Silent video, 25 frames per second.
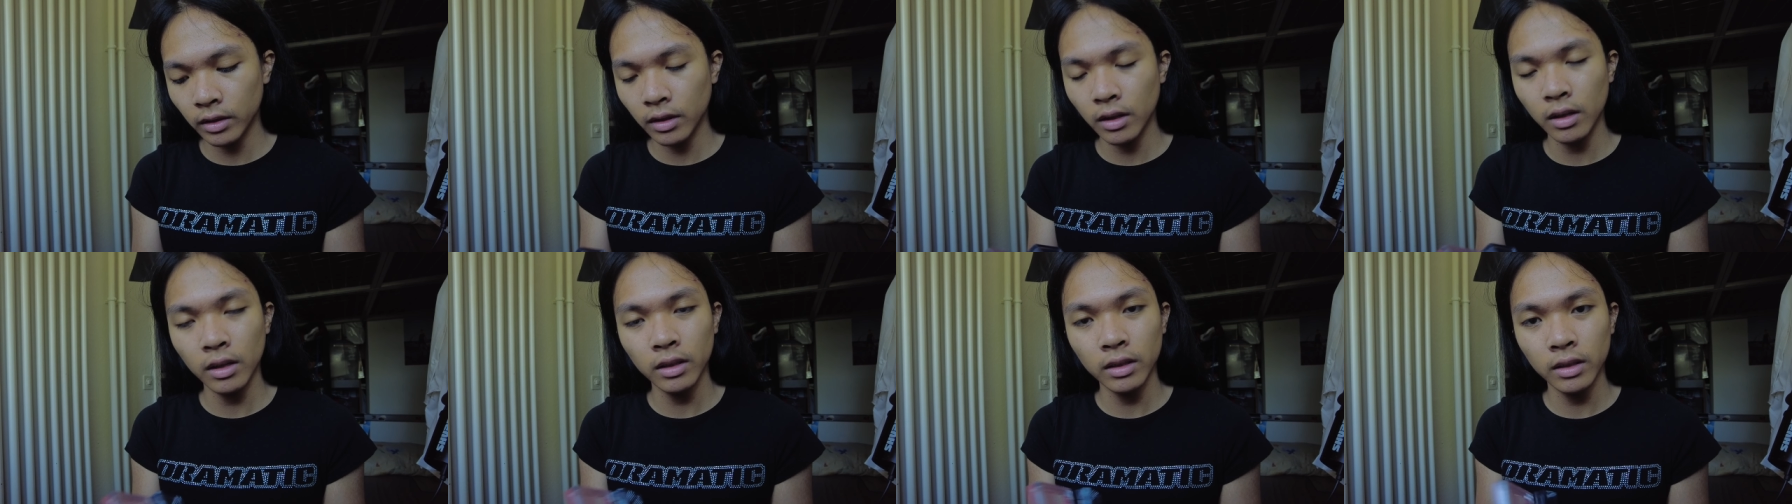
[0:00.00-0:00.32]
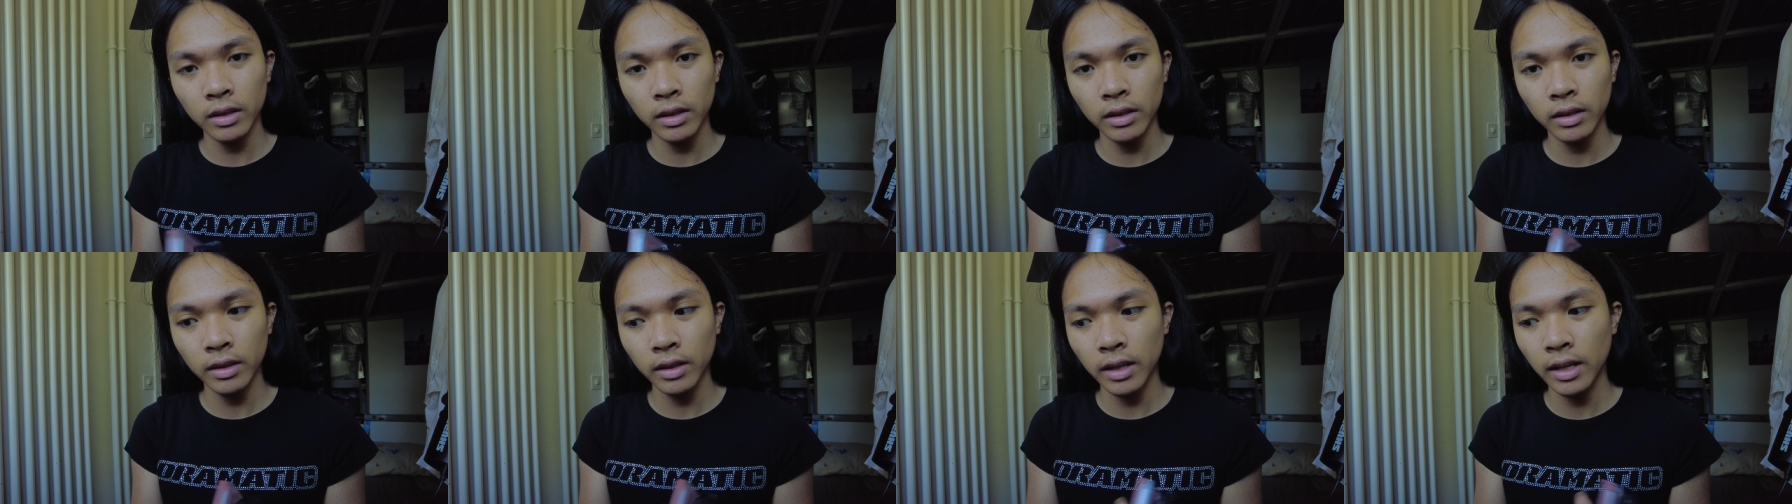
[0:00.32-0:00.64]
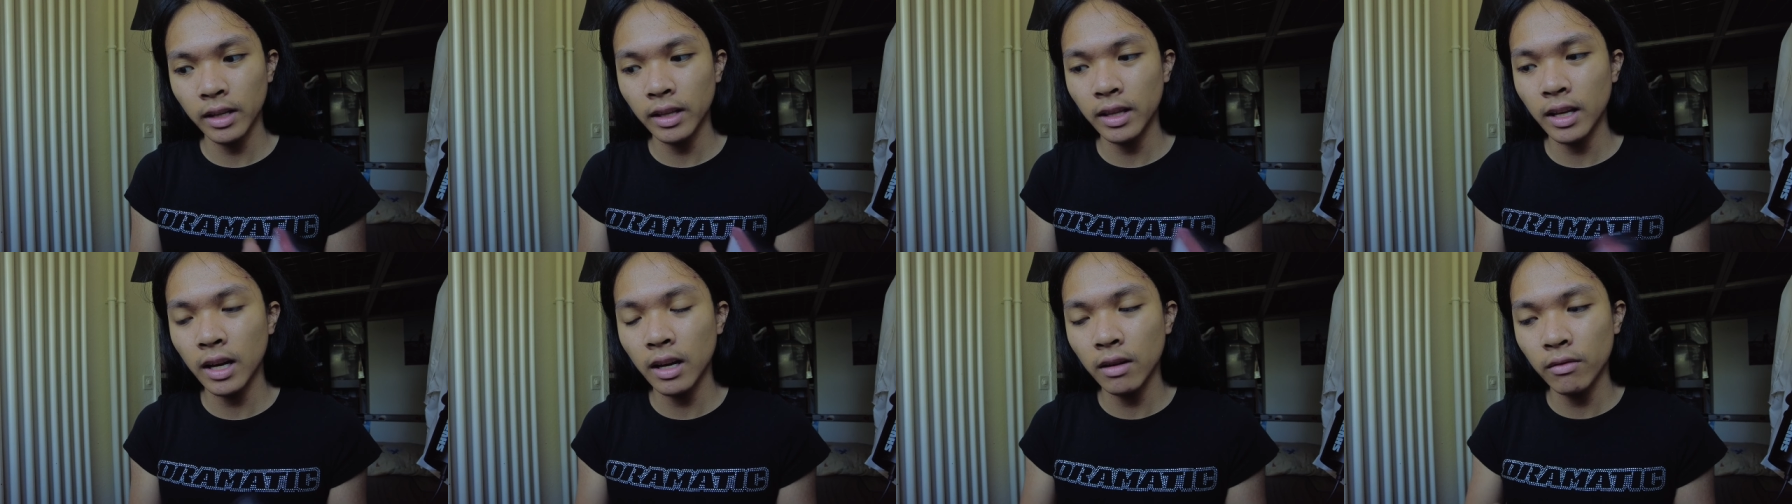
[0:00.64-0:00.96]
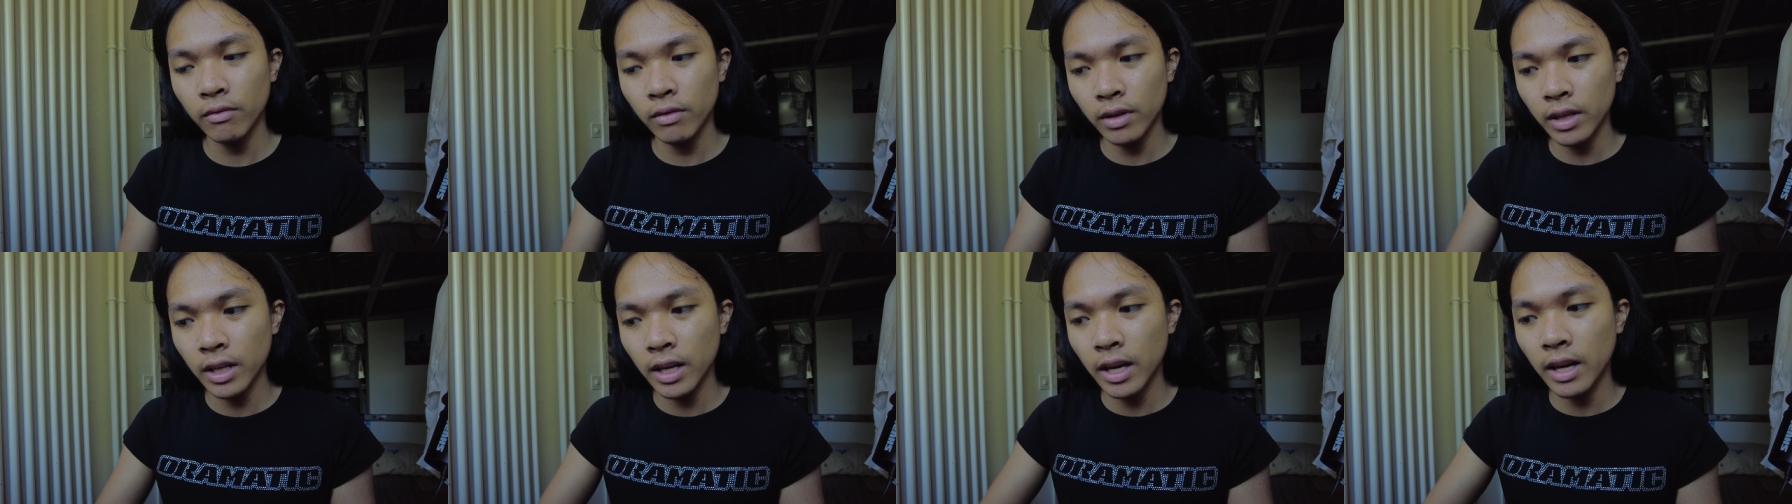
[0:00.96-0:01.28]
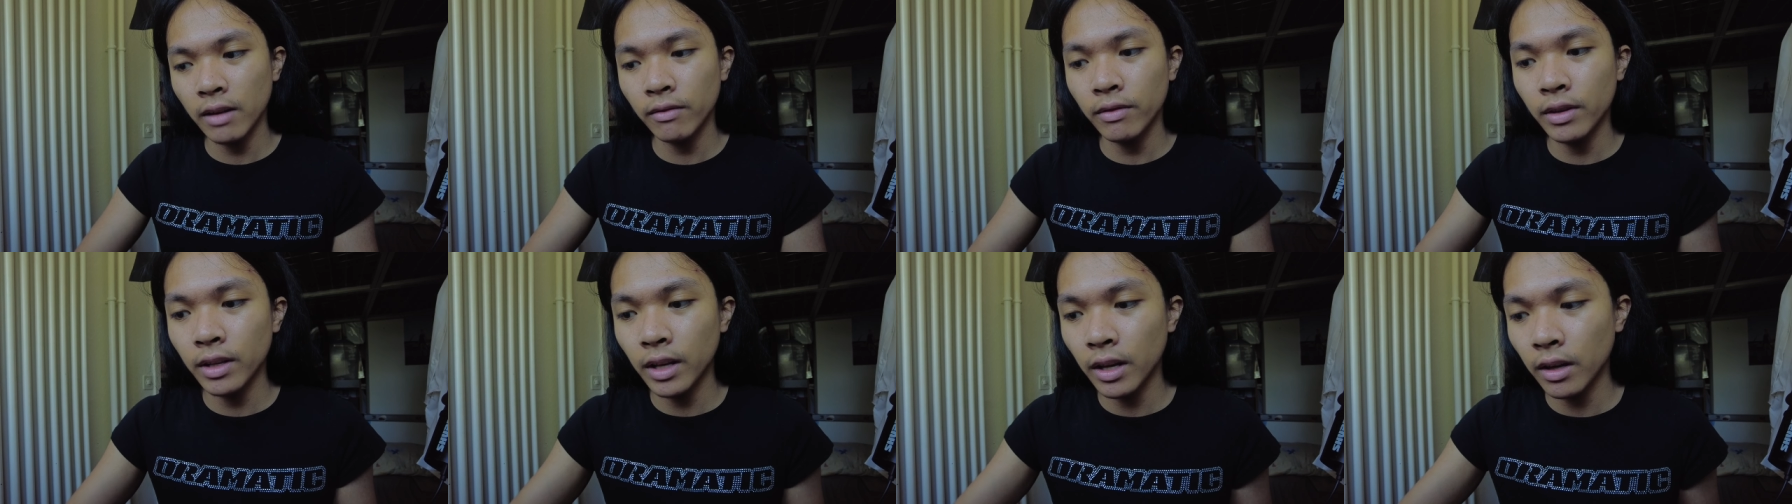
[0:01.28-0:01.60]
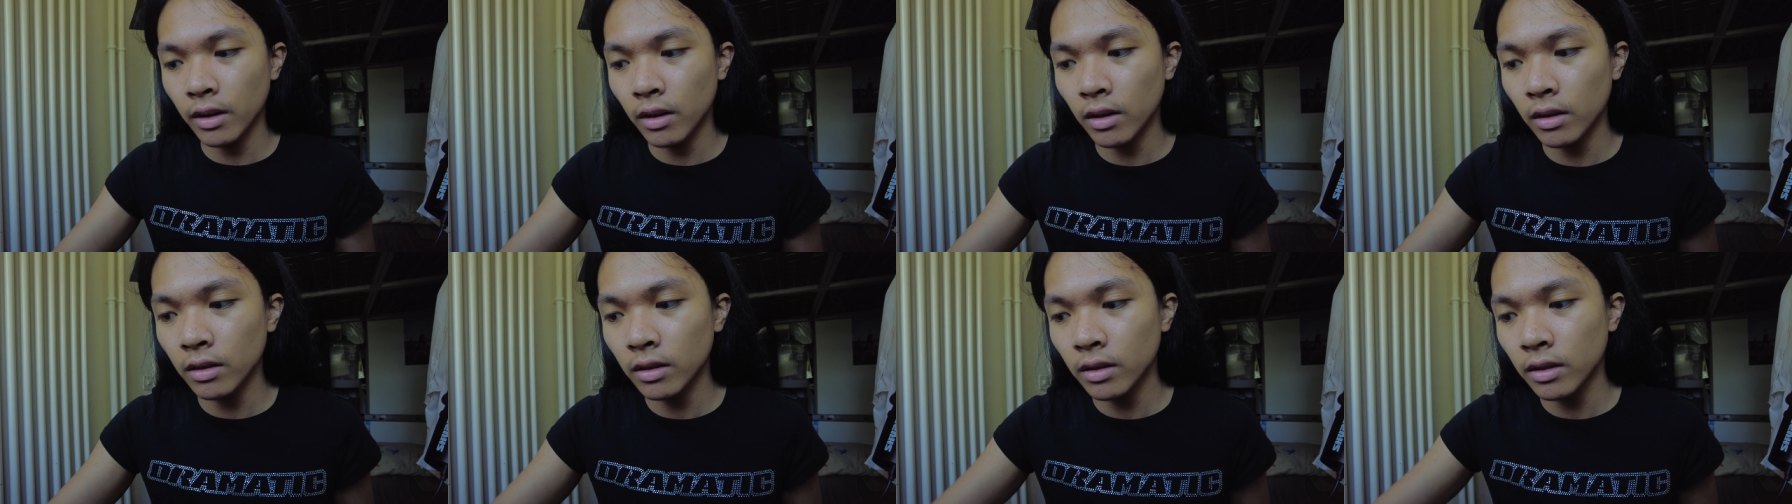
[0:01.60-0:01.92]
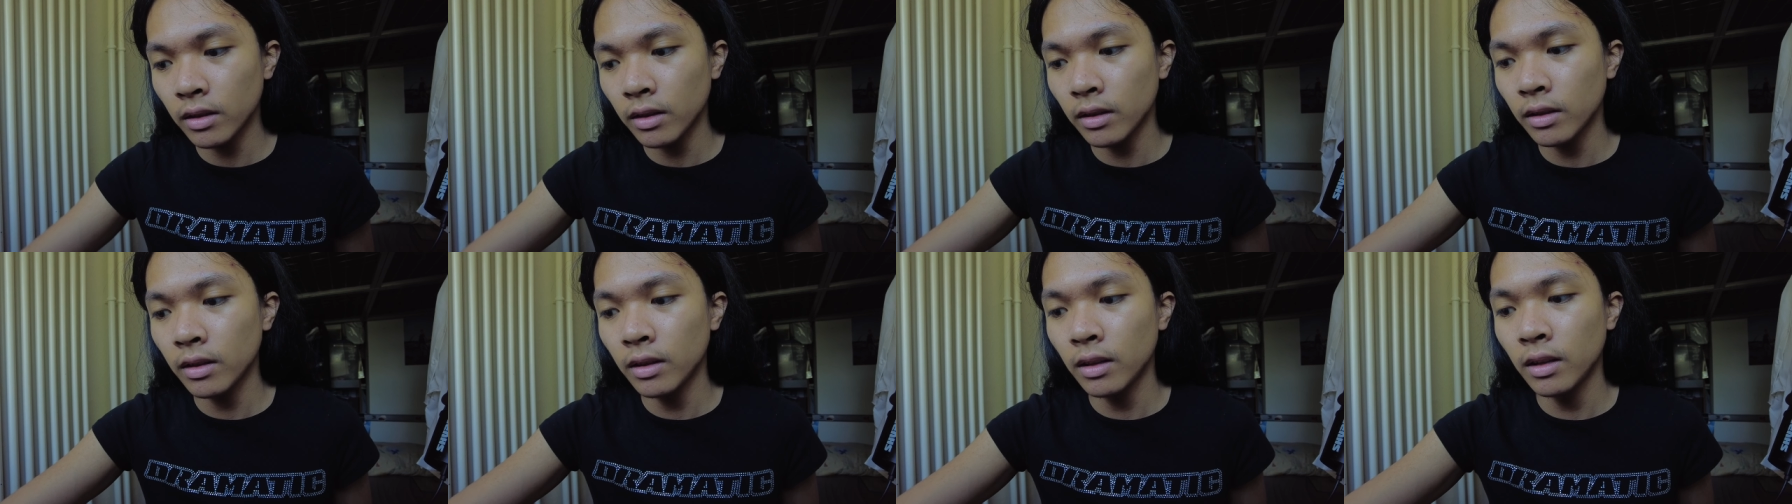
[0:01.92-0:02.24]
color and not really everyday color,